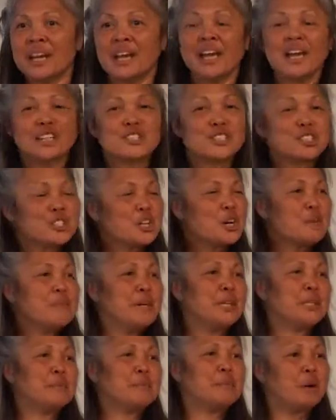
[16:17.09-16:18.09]
It's so
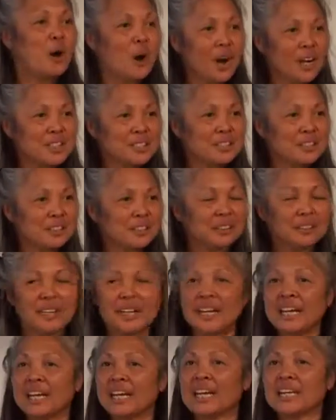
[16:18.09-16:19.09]
menopausal.
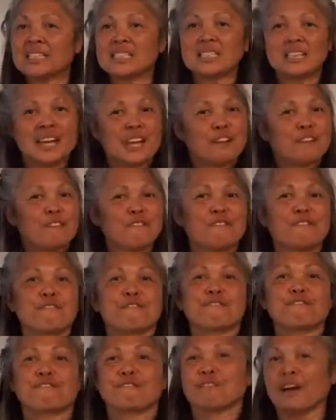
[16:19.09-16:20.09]
It's like
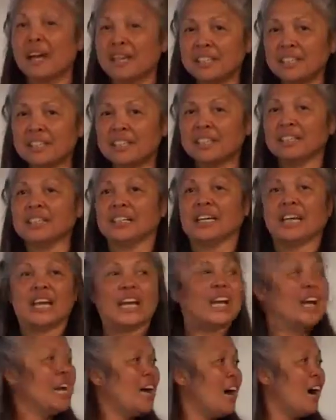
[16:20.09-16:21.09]

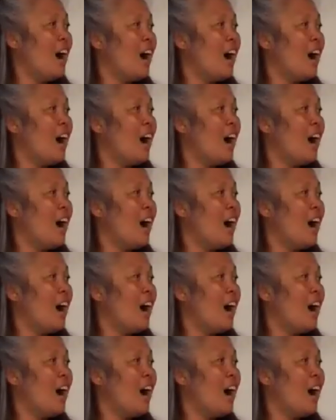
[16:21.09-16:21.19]
frighteningly,